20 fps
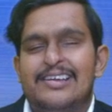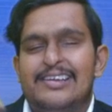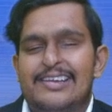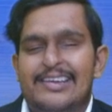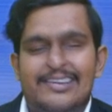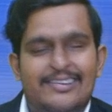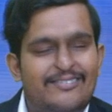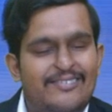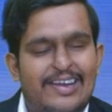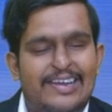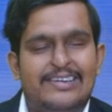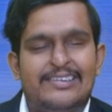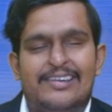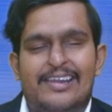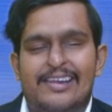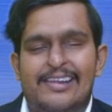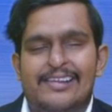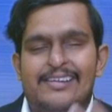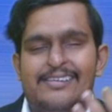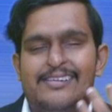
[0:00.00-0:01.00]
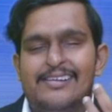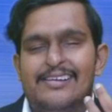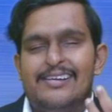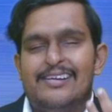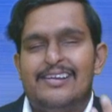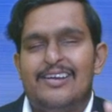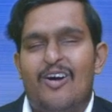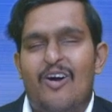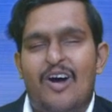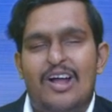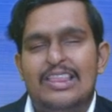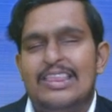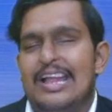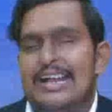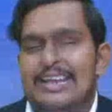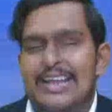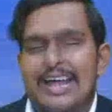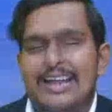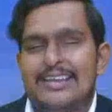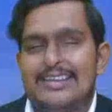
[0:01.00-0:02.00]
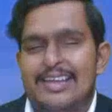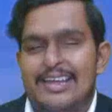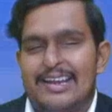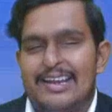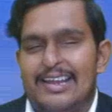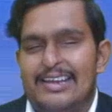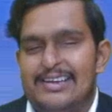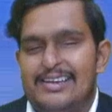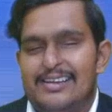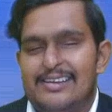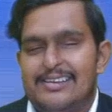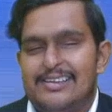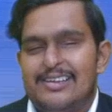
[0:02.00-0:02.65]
inventories, all that are there, right?